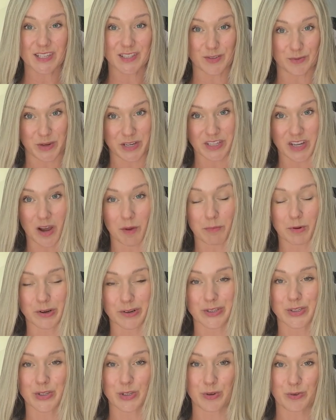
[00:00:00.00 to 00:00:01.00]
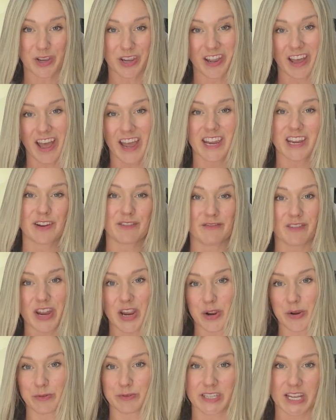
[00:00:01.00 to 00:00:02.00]
three toppers so you can kind of
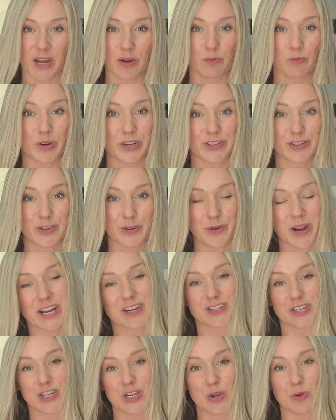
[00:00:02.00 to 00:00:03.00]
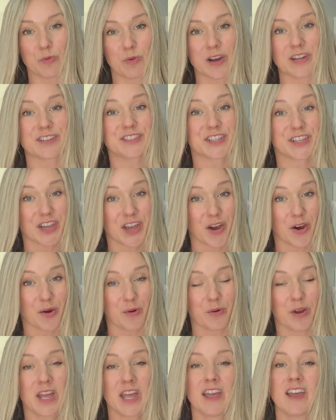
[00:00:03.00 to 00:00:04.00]
narrow down which direction you want to go.
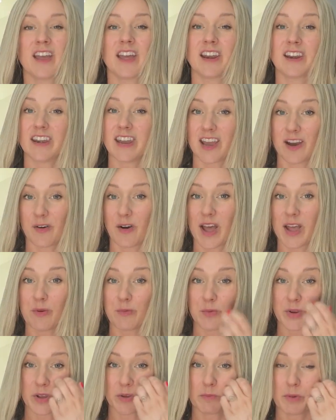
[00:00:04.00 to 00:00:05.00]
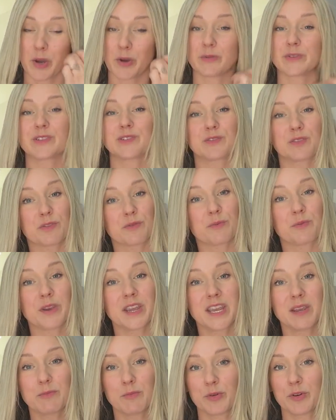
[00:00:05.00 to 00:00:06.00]
Now, I will post
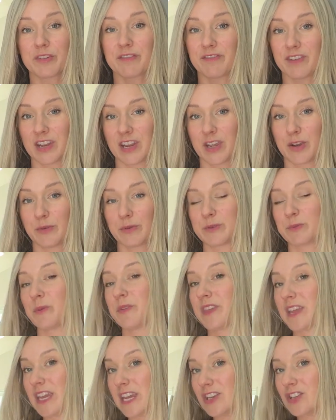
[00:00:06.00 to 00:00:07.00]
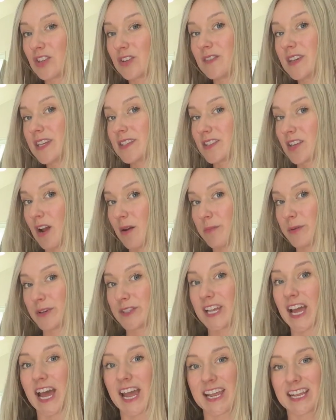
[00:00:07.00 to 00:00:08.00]
3 more videos with each of these toppers
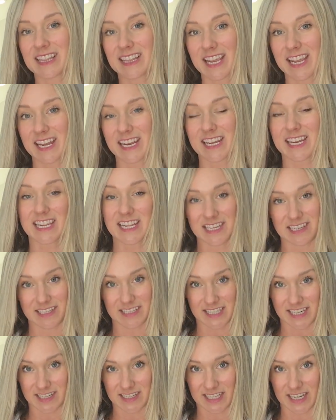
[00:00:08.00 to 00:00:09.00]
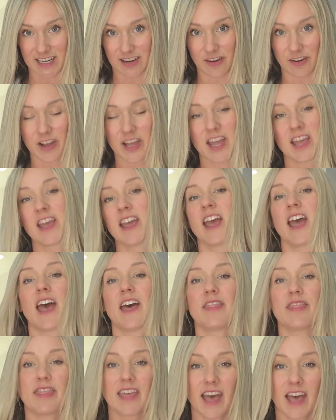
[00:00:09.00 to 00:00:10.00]
highlighted in detail,
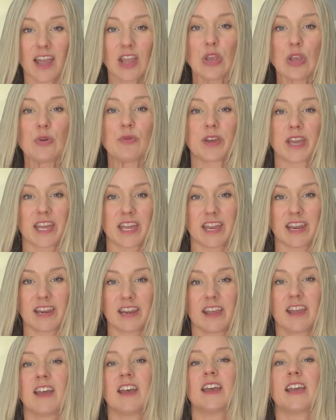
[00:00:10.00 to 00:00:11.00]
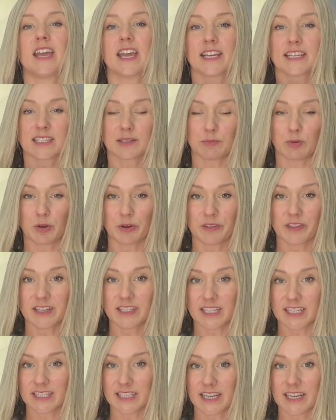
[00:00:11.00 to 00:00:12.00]
and that you can explore the
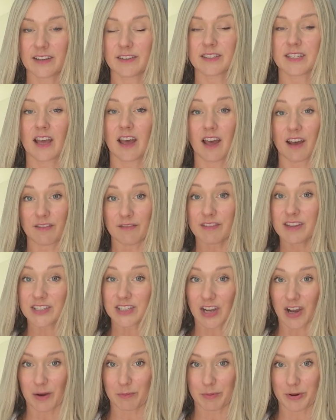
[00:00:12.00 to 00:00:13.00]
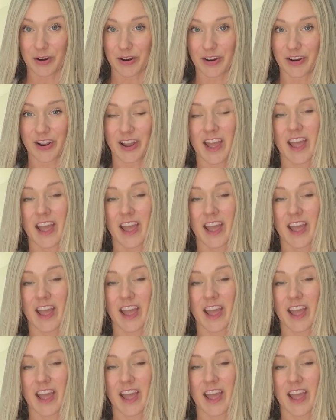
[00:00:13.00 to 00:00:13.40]
details of the topper